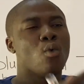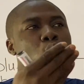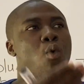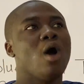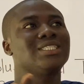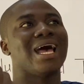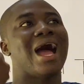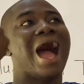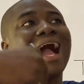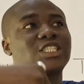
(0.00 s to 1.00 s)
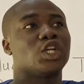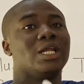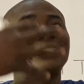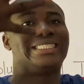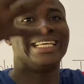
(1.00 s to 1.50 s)
what
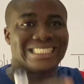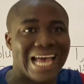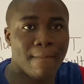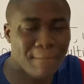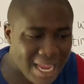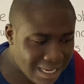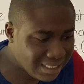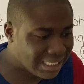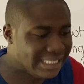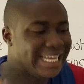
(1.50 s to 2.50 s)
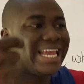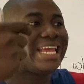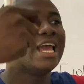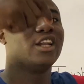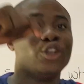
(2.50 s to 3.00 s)
actually determines
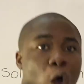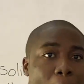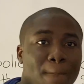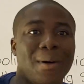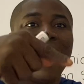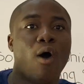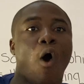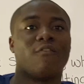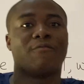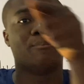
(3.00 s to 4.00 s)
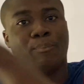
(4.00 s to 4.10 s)
the number of